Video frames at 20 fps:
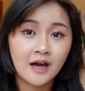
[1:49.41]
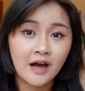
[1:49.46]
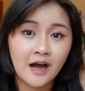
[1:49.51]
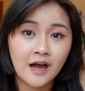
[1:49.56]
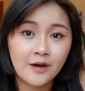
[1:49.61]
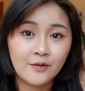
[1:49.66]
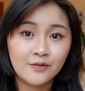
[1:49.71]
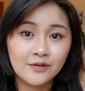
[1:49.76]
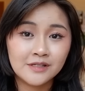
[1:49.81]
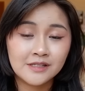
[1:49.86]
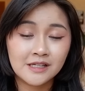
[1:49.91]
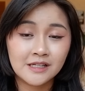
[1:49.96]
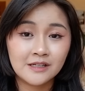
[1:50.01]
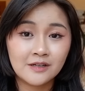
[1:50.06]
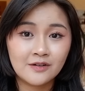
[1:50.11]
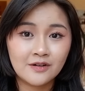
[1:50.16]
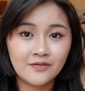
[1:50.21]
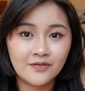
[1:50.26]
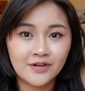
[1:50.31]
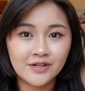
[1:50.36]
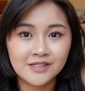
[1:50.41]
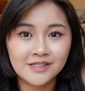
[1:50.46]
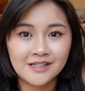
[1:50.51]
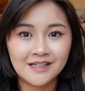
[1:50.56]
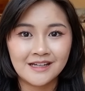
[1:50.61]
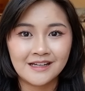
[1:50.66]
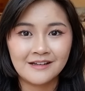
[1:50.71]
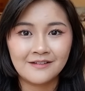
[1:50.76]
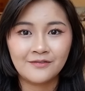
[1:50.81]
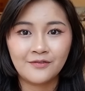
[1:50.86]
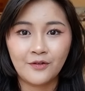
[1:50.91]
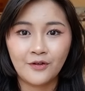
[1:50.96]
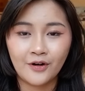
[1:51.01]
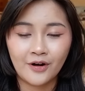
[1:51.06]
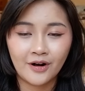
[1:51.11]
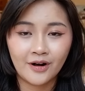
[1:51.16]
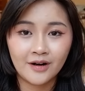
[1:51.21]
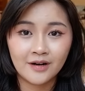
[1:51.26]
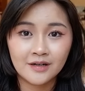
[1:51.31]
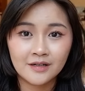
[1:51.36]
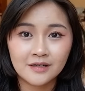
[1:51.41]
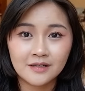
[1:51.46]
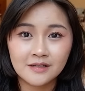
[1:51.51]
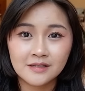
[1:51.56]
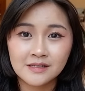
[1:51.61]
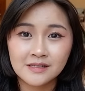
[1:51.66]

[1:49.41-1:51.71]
I was in university for